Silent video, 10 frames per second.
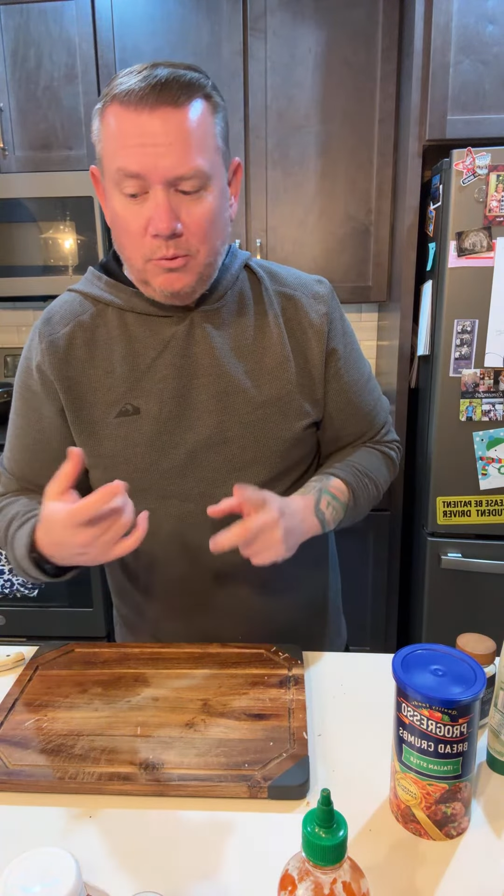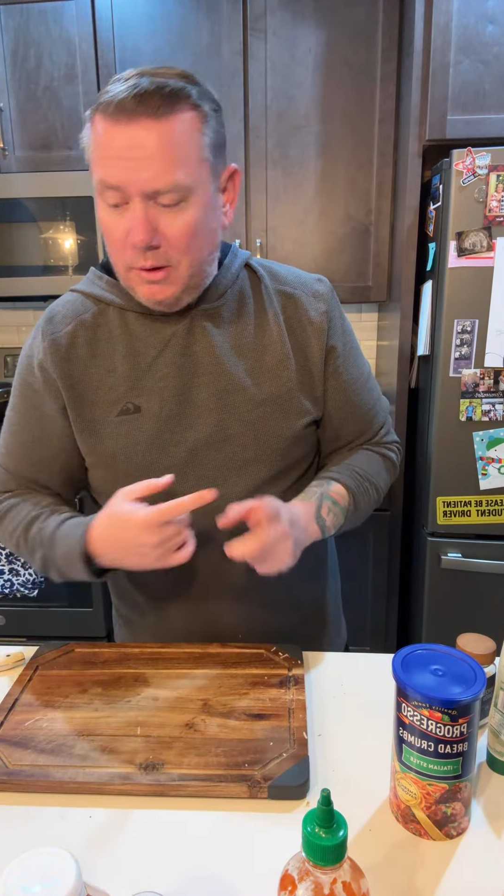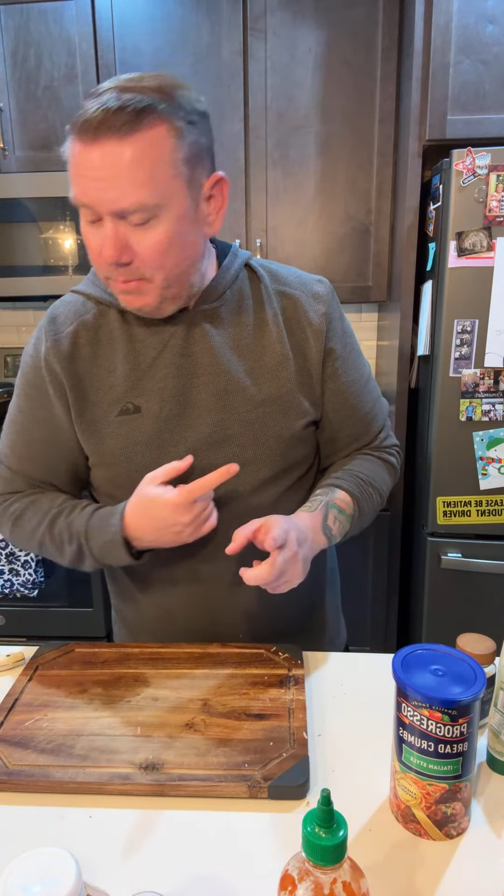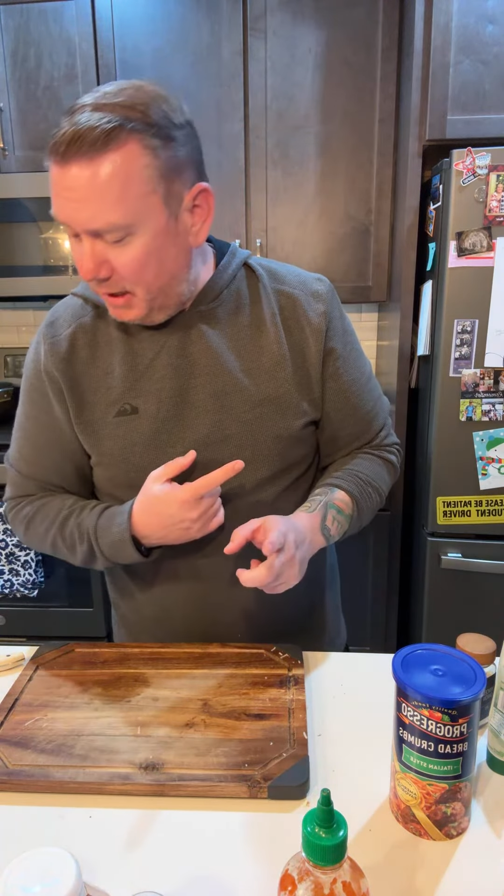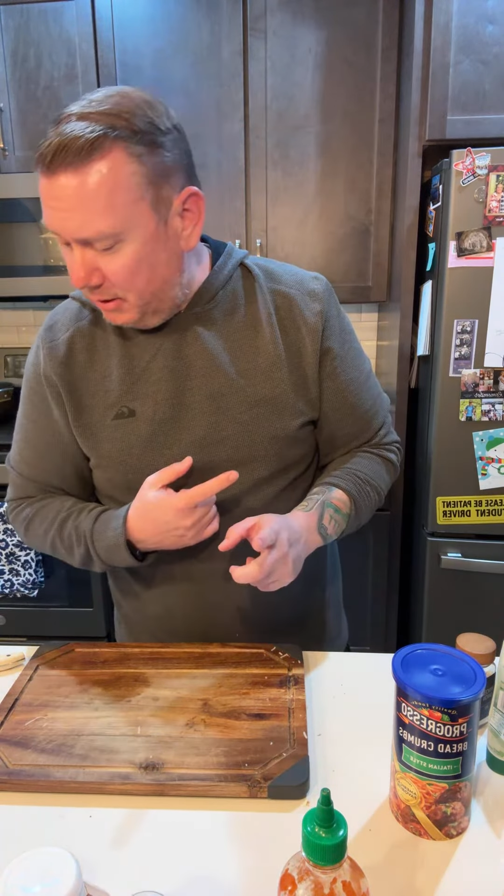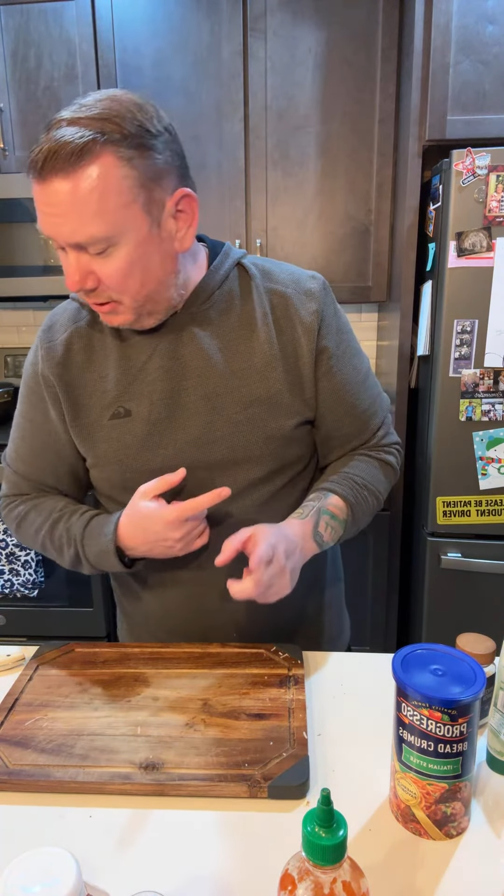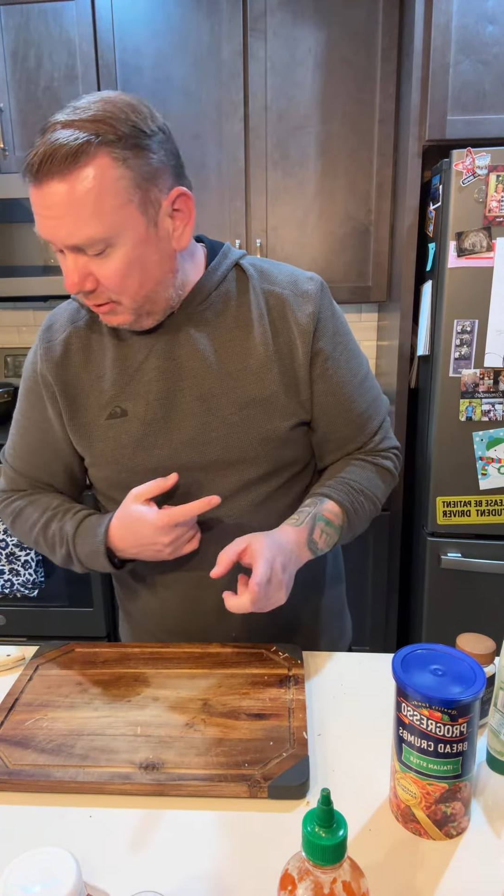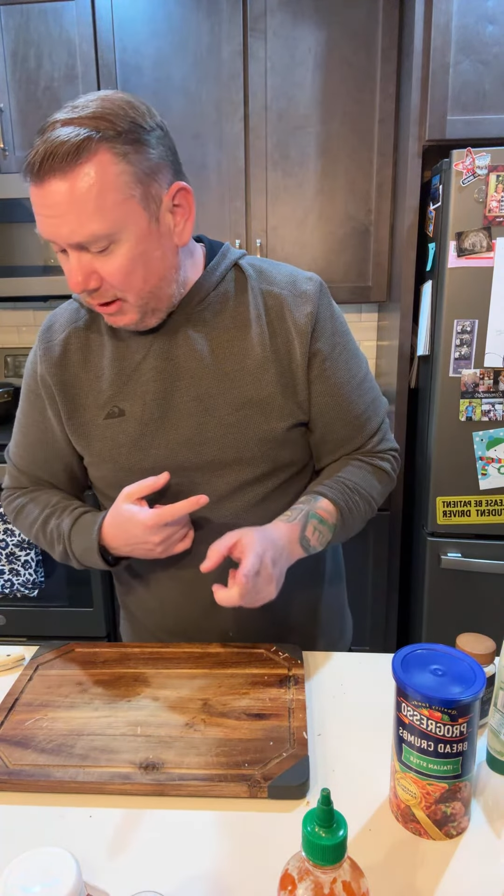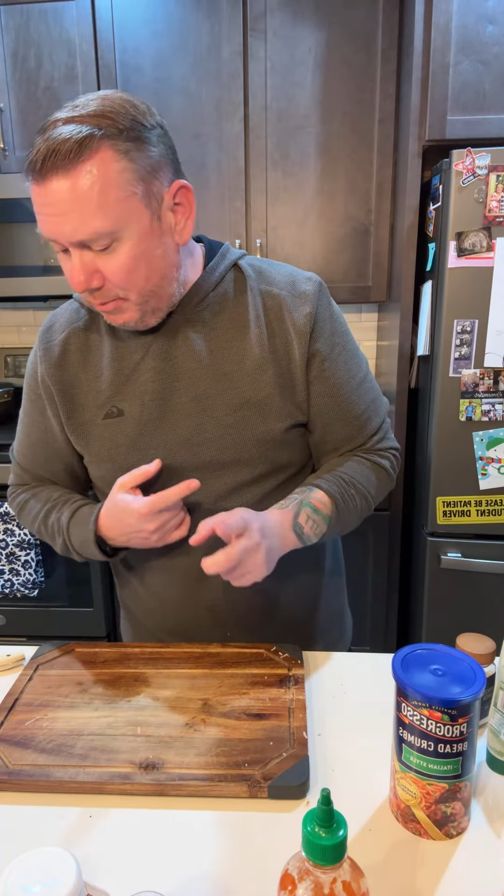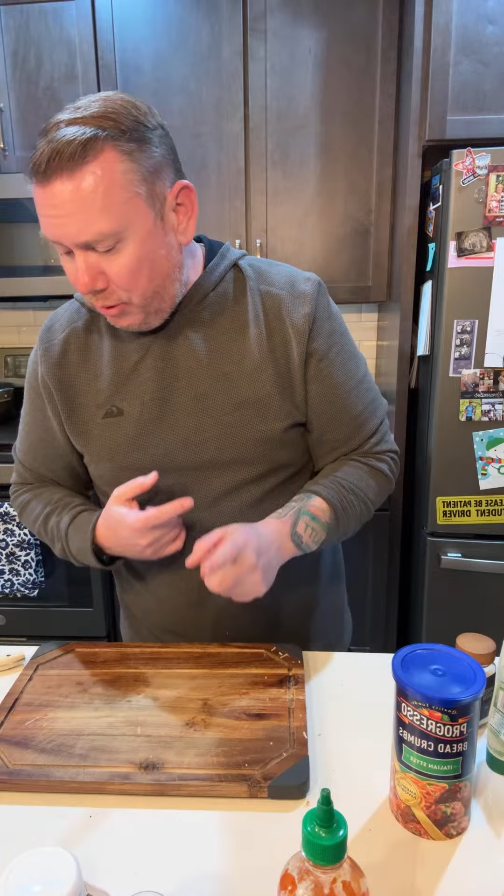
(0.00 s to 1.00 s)
1 pound of
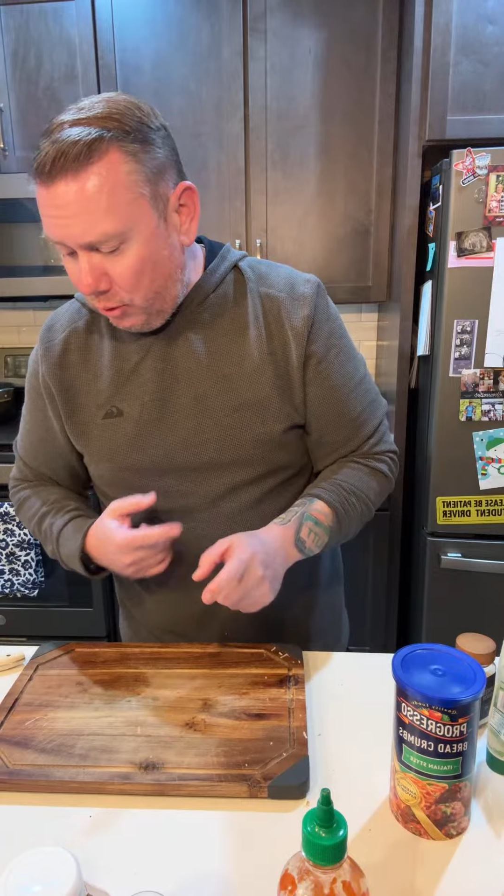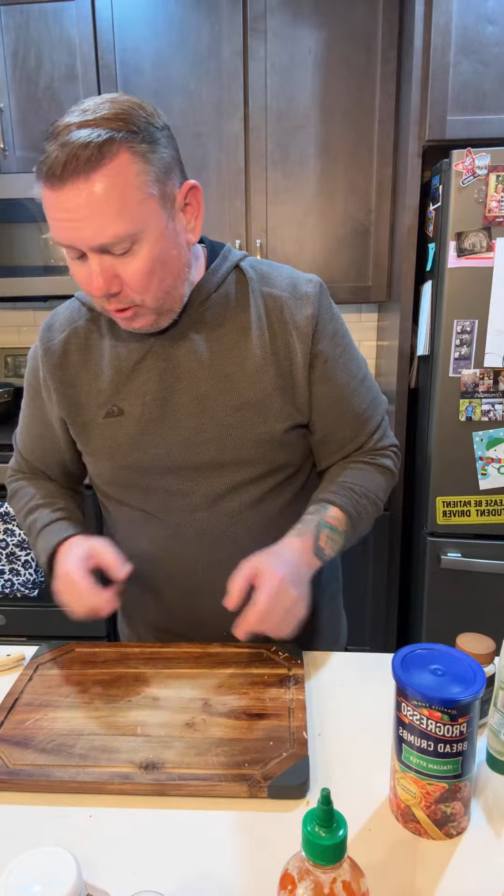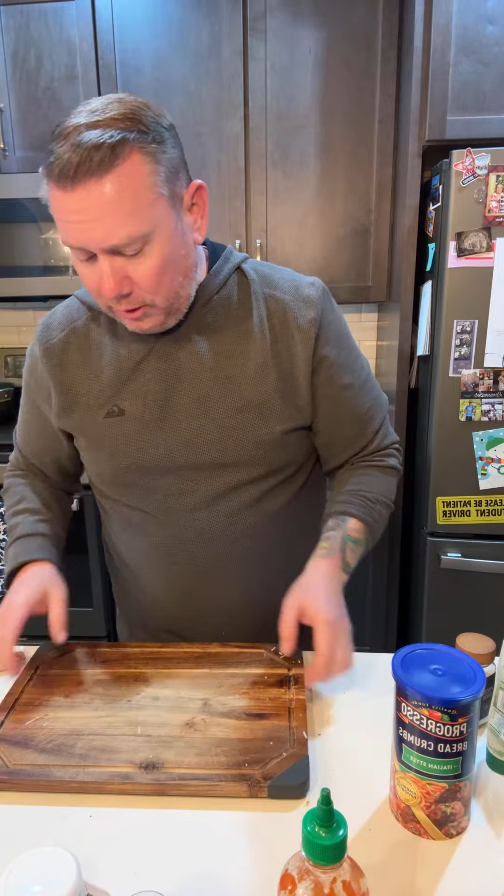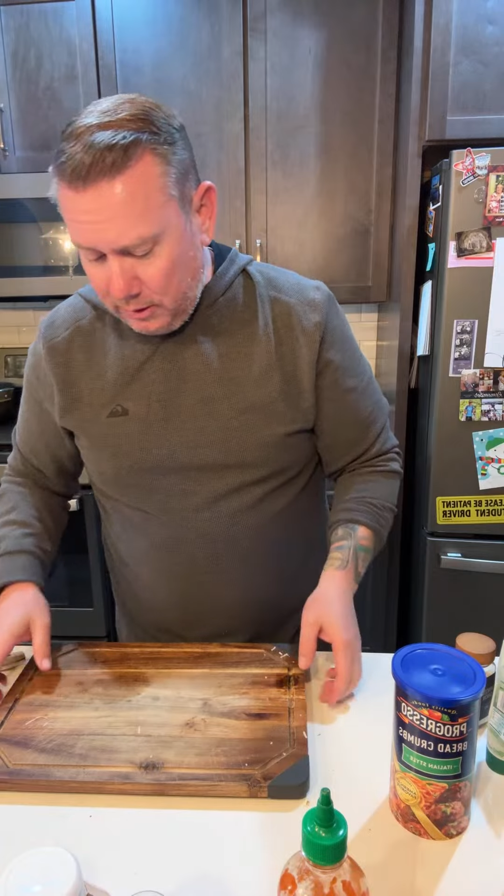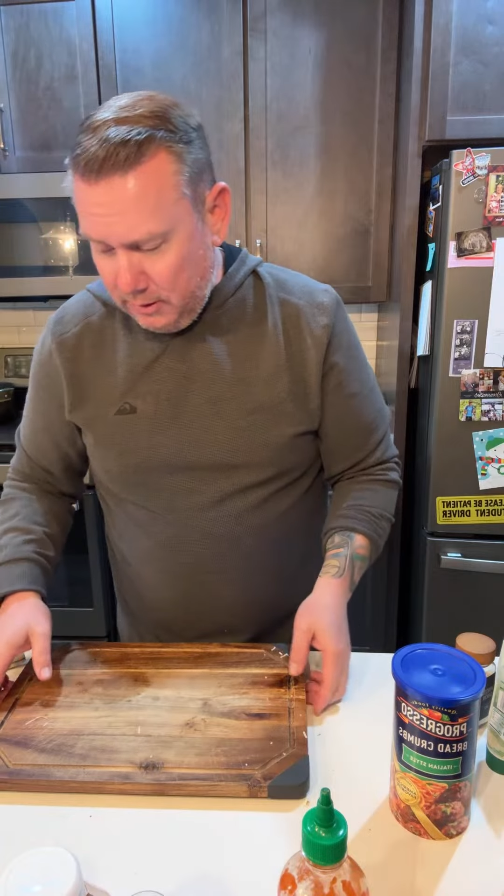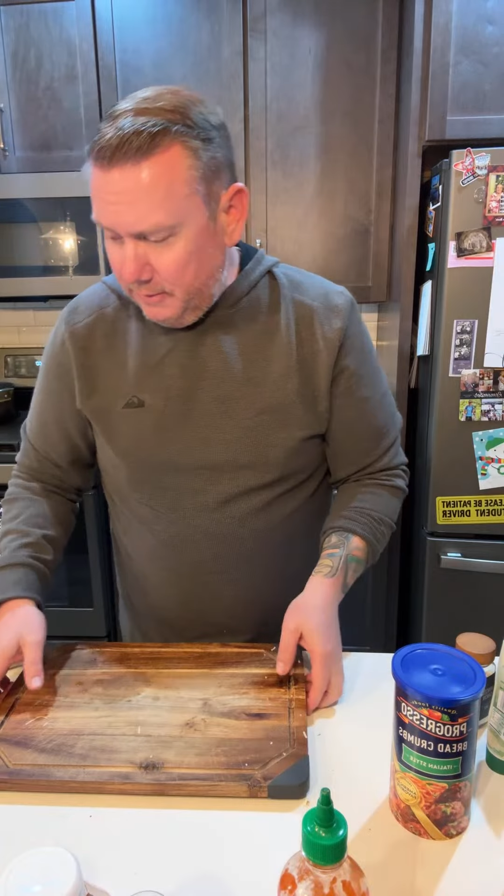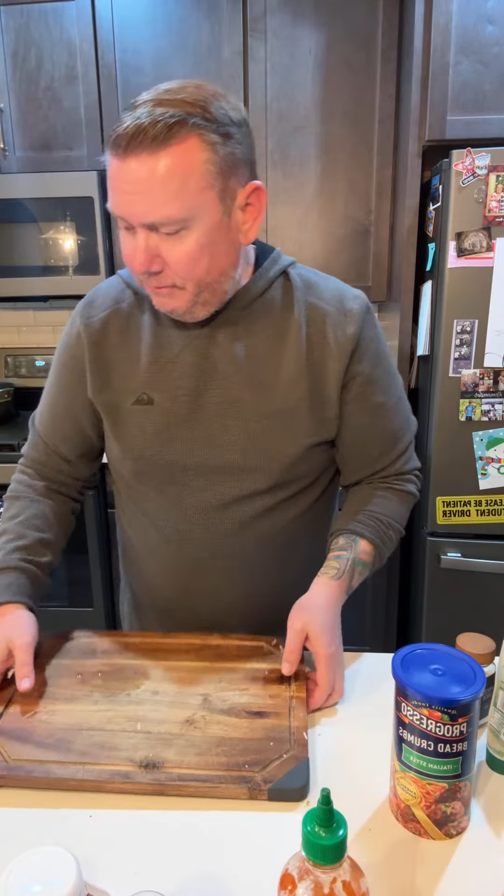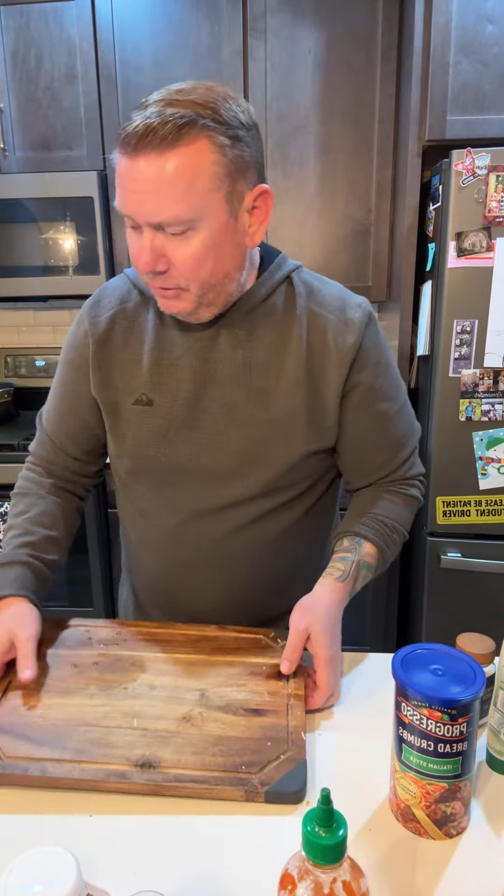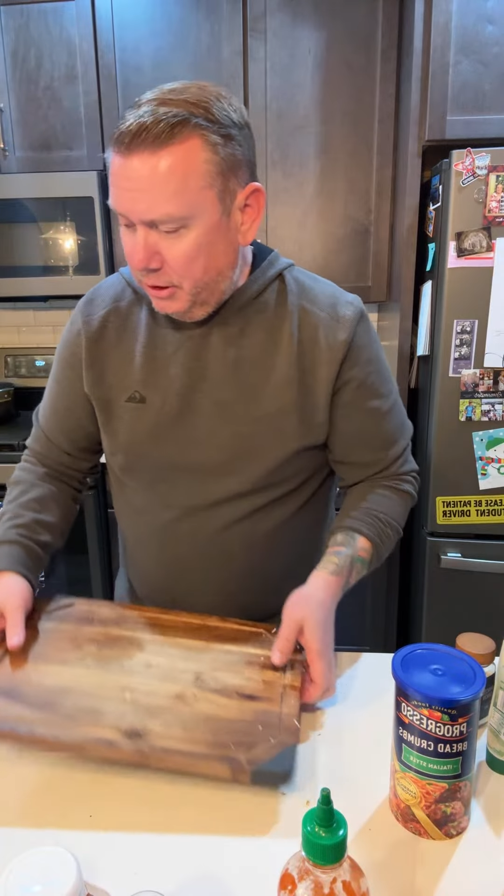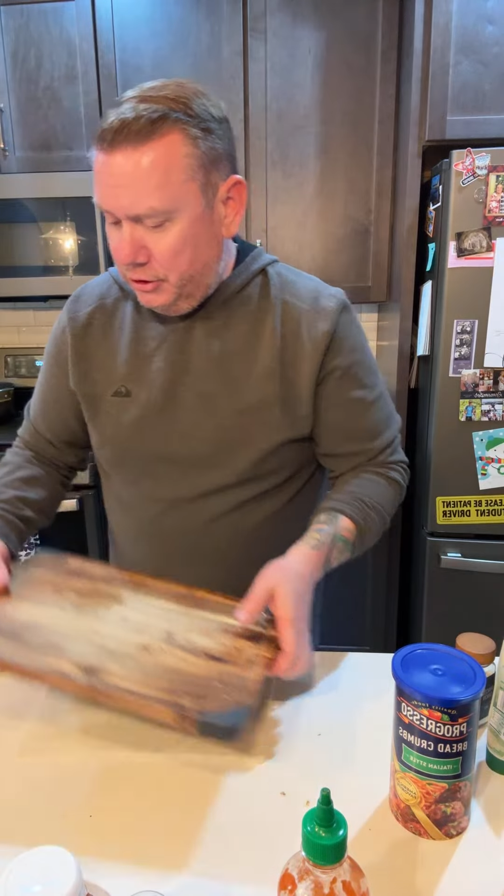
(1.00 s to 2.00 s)
ground pork,
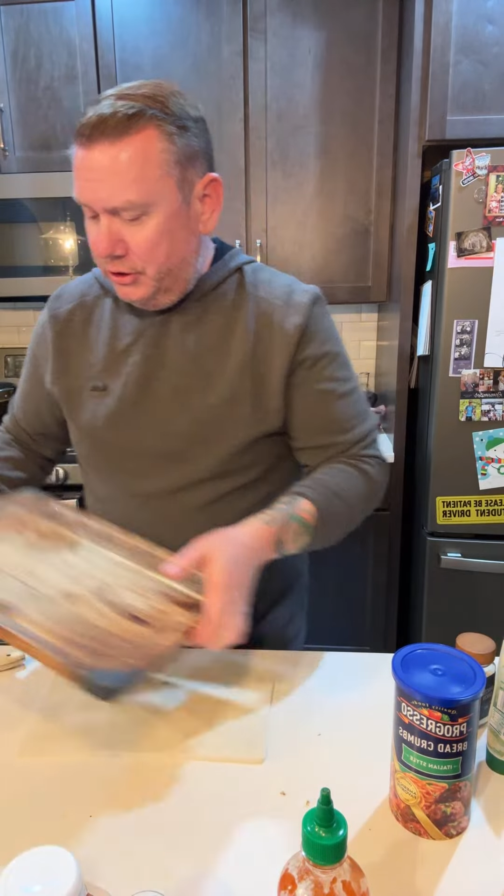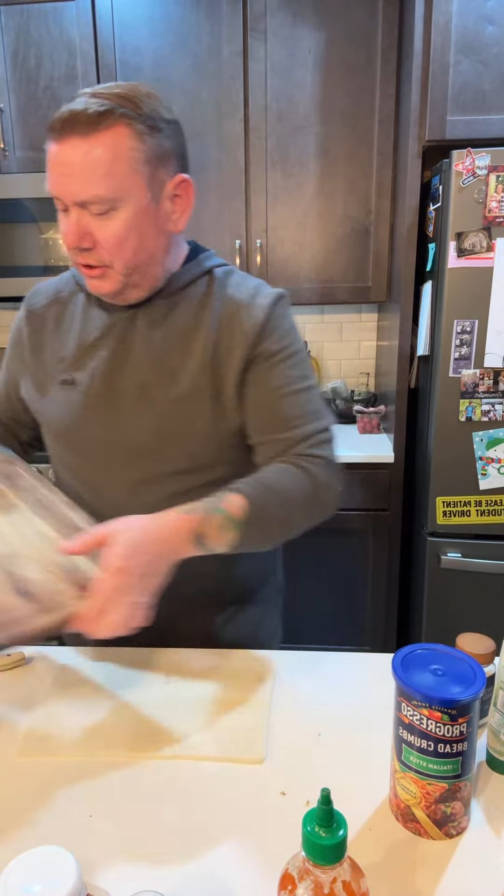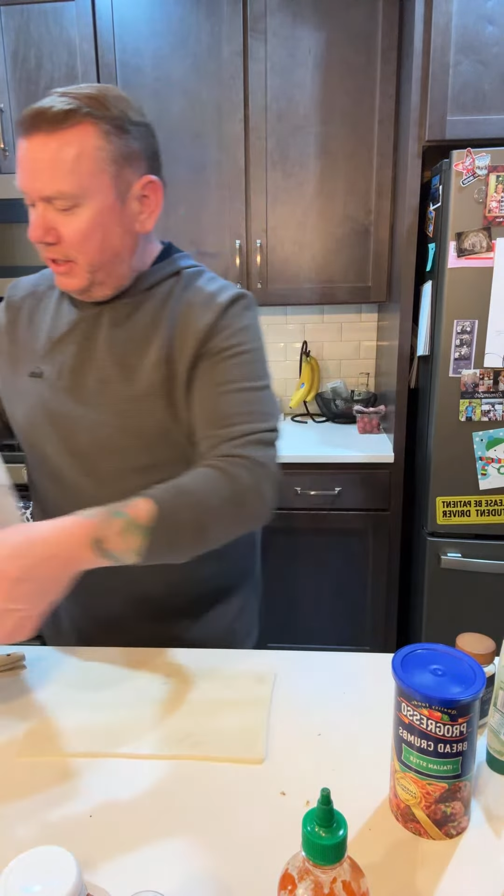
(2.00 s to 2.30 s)
just to